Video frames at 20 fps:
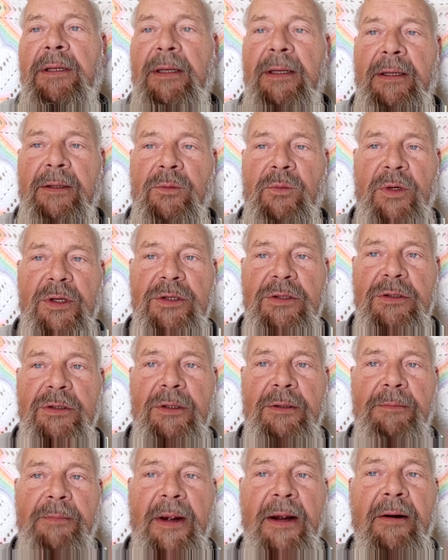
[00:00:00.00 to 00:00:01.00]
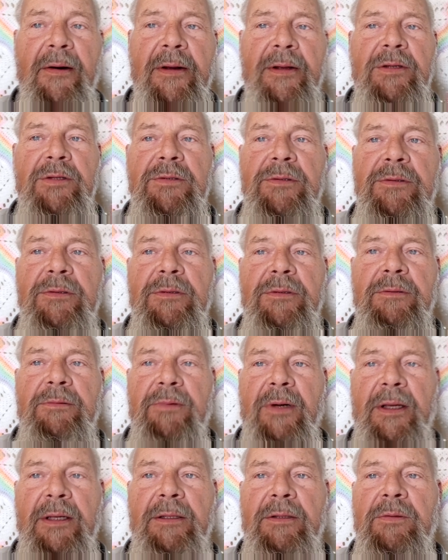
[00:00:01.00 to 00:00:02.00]
in which the marriage
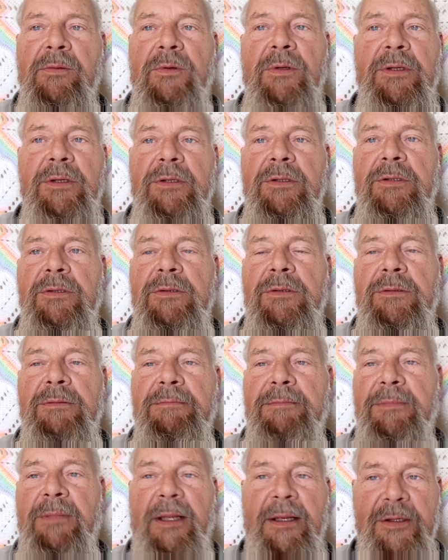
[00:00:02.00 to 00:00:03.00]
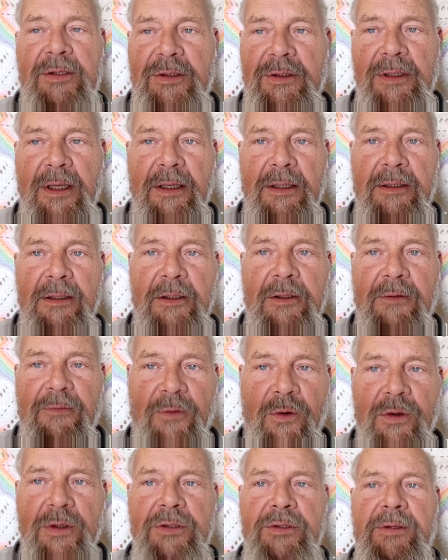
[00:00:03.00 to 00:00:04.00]
rate was less than the
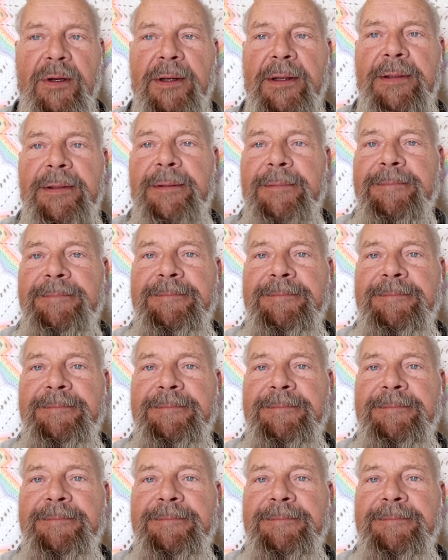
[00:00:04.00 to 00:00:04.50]
divorce rate.